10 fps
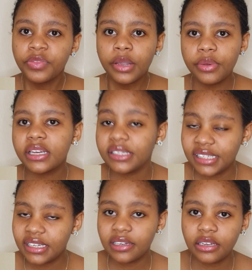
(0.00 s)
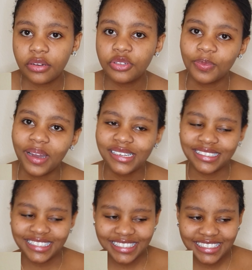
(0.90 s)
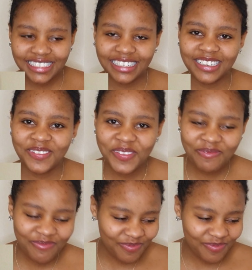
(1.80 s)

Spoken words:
We can take it down to my DM,